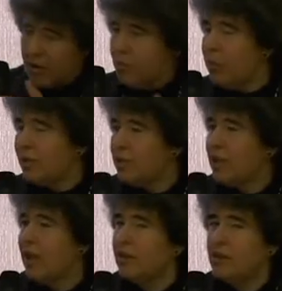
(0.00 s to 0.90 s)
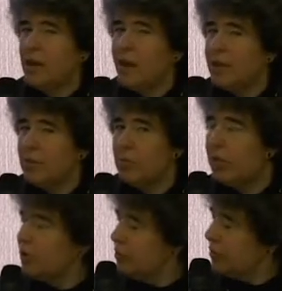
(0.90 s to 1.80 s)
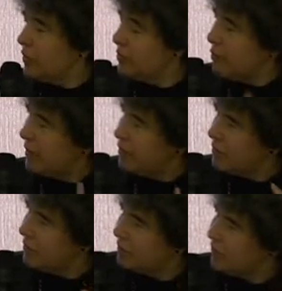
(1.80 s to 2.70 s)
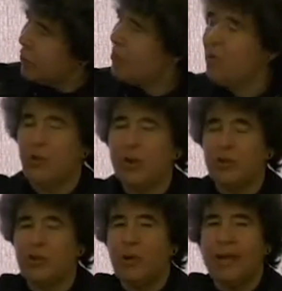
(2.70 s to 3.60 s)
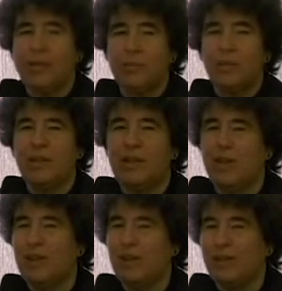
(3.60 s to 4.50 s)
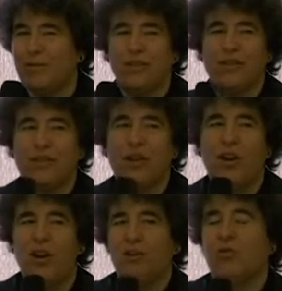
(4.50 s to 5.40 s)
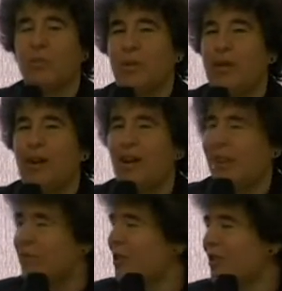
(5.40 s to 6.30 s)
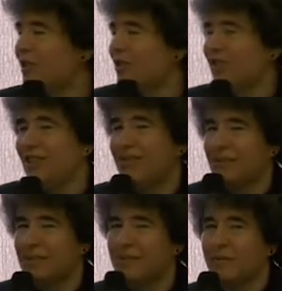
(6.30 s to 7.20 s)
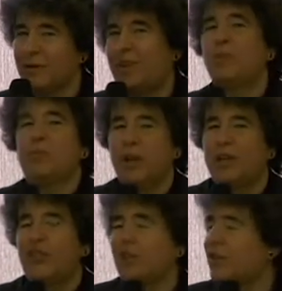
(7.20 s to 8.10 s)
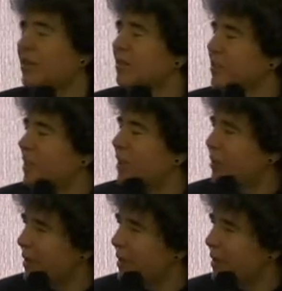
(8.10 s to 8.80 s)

Rich and Johanna Moore, who's the one former director who hasn't been named. I recently saw her at the AAAI conference, and she was very disappointed she couldn't be here.